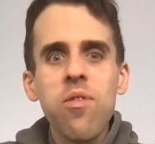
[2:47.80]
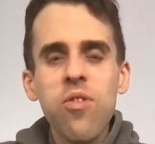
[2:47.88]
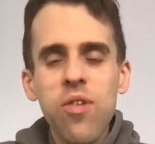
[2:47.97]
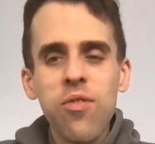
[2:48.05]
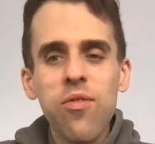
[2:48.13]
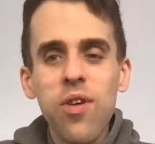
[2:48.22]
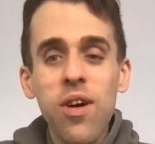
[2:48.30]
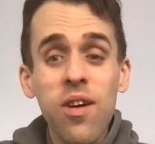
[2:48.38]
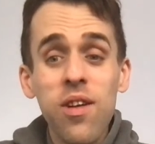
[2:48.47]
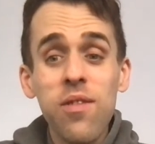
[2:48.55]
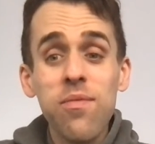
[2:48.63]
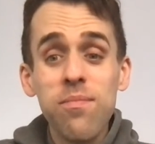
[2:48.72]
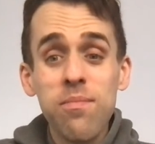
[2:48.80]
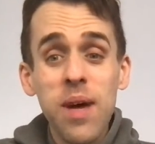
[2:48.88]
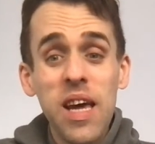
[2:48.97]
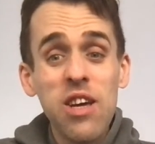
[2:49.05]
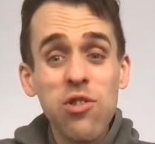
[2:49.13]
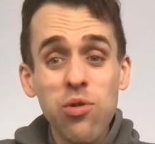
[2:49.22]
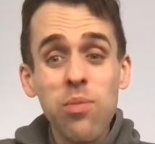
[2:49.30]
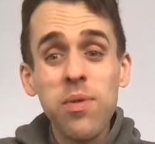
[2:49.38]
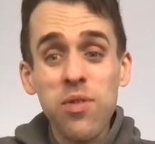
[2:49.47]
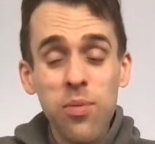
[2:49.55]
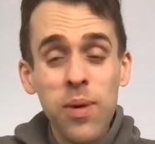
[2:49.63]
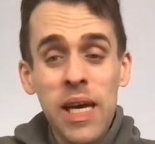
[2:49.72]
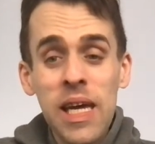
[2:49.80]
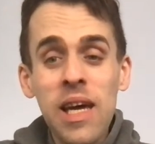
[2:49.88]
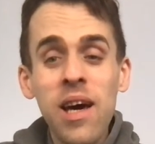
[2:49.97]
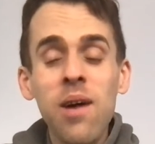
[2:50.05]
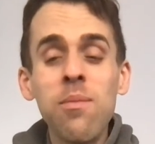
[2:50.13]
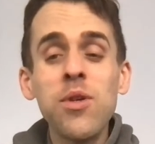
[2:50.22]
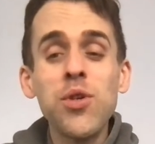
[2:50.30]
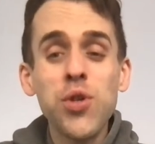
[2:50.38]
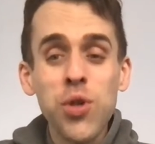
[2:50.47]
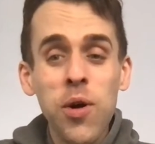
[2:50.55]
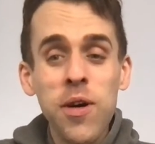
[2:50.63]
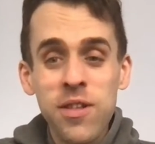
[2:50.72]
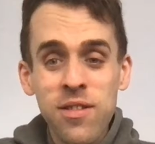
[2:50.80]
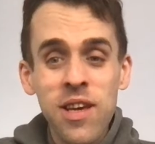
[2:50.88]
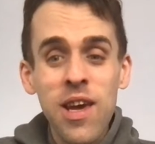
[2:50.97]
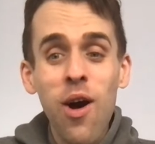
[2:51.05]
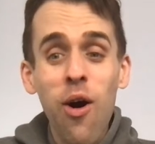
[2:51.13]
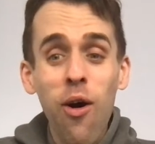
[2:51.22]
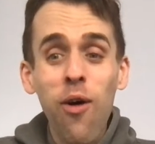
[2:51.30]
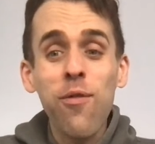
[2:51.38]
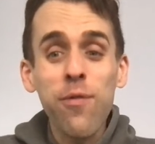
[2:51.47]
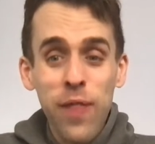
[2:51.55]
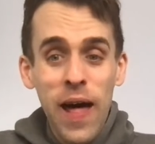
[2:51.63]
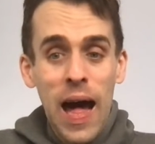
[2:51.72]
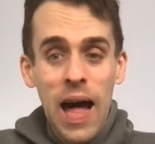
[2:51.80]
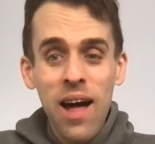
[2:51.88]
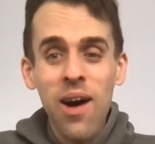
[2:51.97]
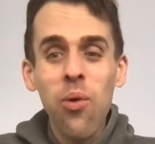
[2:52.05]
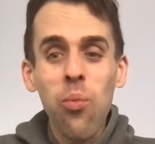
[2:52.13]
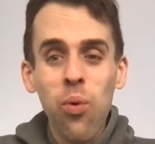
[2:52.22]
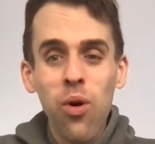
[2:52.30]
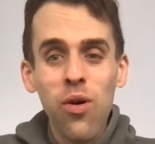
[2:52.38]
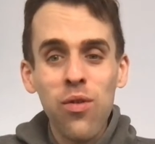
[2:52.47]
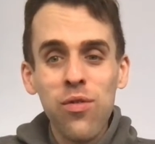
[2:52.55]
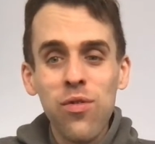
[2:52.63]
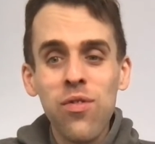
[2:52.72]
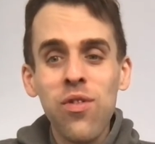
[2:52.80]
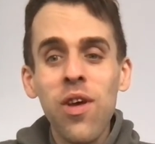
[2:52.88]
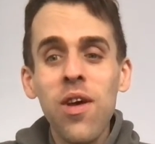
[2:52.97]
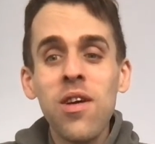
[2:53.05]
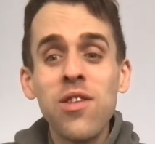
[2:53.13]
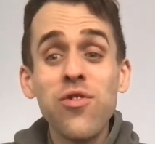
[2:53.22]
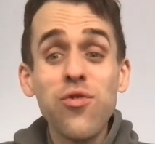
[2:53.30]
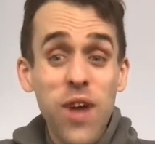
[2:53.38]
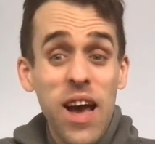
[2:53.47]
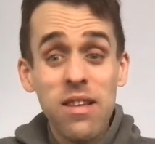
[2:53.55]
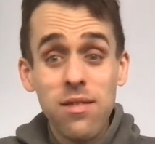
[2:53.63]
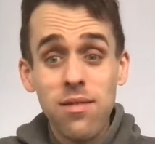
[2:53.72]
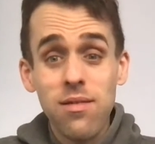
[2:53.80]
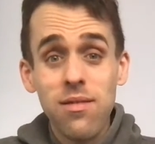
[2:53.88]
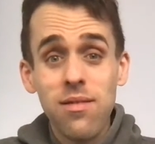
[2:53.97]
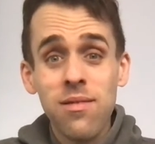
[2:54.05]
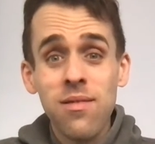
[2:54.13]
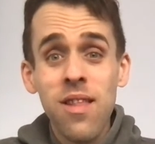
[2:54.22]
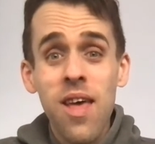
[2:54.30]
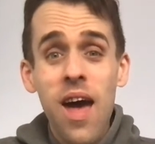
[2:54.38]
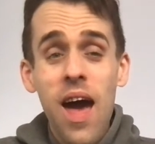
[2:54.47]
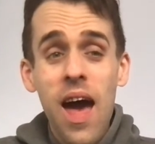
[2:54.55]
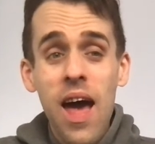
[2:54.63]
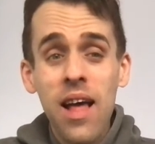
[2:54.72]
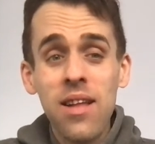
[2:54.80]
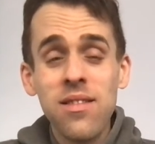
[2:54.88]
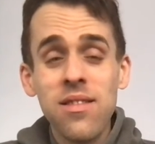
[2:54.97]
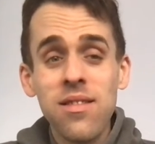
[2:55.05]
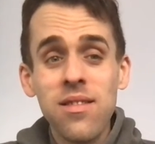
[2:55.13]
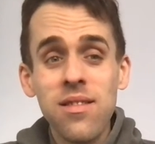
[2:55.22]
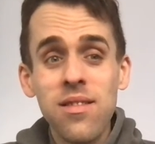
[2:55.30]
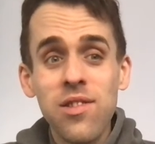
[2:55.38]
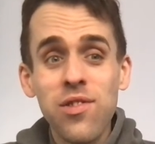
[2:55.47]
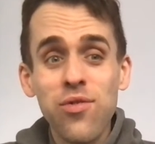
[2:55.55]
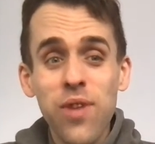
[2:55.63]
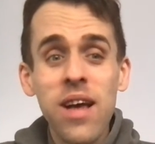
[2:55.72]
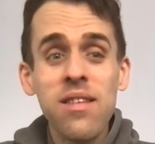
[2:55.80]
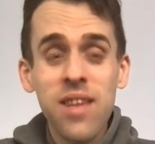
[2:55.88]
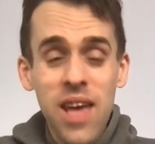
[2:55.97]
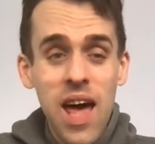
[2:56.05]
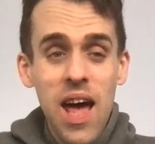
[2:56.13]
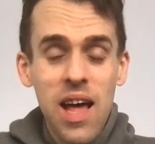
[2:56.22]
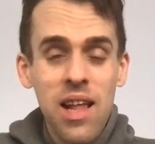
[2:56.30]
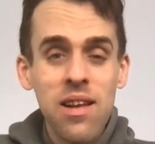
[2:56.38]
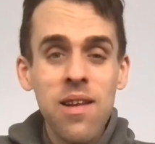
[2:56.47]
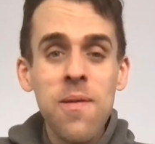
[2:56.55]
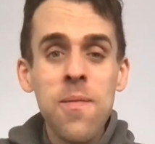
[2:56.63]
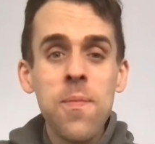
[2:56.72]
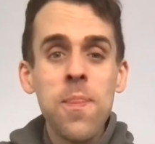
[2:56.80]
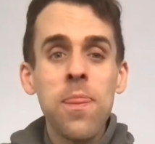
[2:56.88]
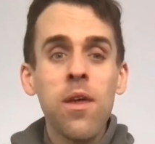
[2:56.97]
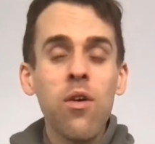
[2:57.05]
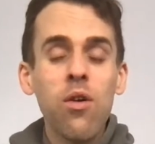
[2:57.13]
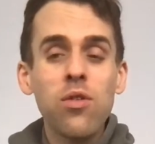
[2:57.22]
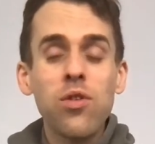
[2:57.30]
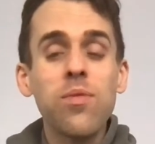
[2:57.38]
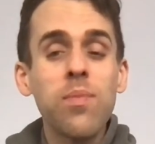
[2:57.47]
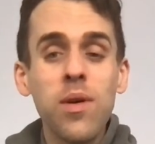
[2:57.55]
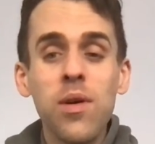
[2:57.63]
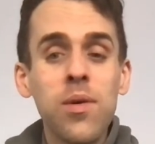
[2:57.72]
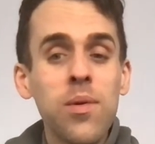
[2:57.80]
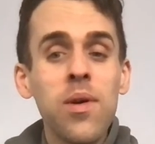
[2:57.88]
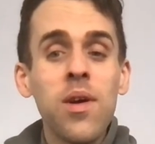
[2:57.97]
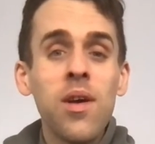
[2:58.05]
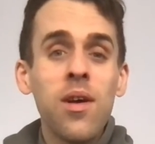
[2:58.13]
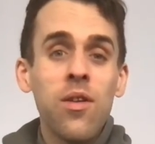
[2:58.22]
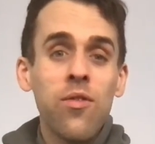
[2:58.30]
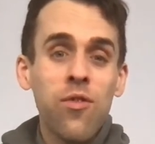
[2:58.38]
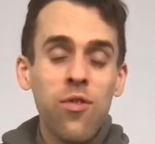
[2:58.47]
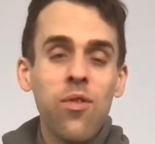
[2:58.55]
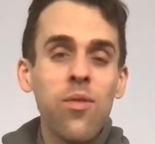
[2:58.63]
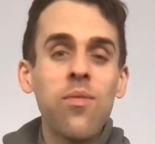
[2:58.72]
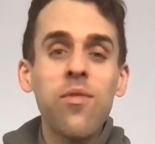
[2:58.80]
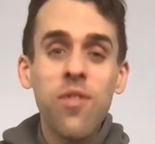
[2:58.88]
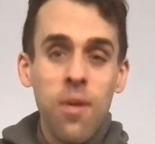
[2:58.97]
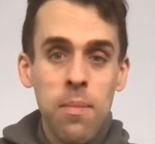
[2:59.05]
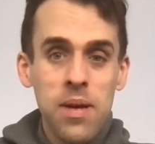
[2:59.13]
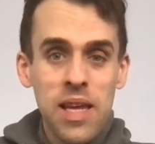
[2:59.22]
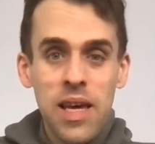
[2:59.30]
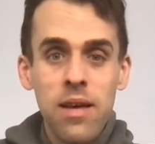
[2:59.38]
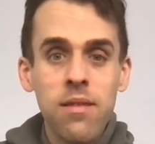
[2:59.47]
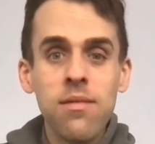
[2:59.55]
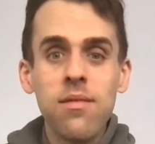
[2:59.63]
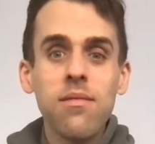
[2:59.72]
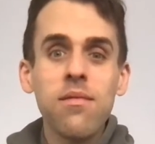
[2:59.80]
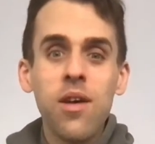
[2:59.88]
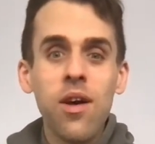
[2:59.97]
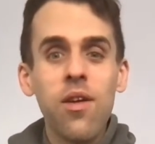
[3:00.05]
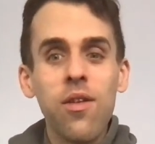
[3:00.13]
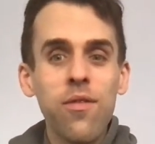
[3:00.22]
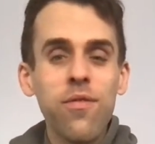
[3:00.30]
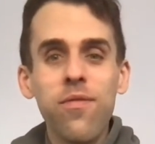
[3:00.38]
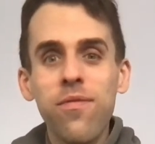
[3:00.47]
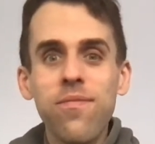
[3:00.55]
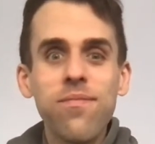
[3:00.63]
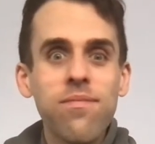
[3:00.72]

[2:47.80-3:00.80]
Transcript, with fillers: just to kind of make it short but sweet, a majority of that was stress. And stress can contribute to somebody's kind of